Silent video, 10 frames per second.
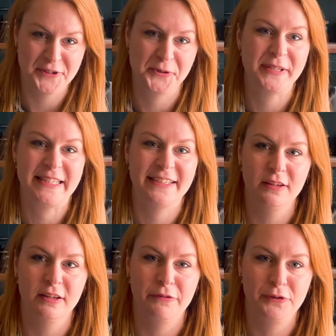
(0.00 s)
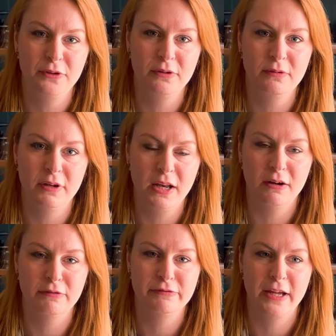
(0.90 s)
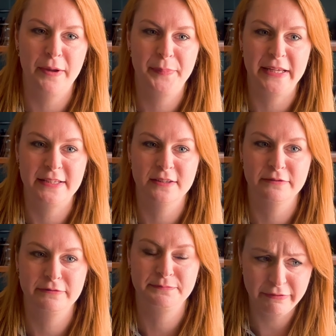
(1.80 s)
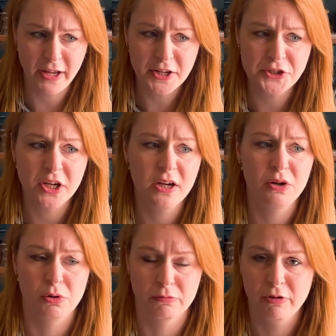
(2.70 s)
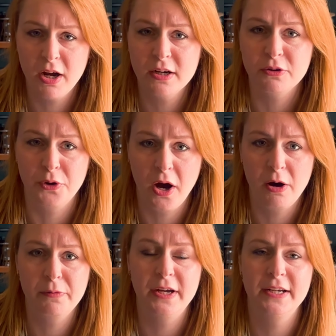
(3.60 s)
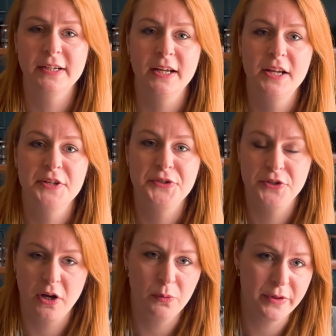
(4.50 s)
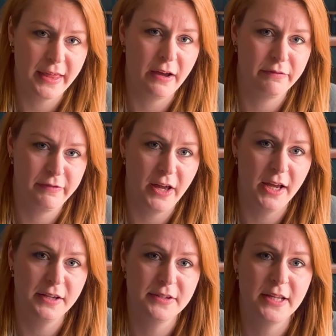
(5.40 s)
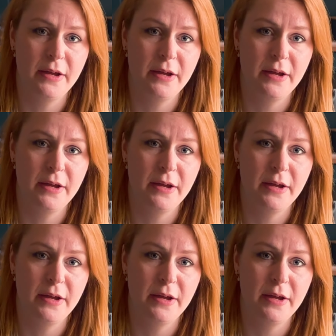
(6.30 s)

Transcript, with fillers: choices. If you love a piece of furniture or a rug or artwork, start with that first.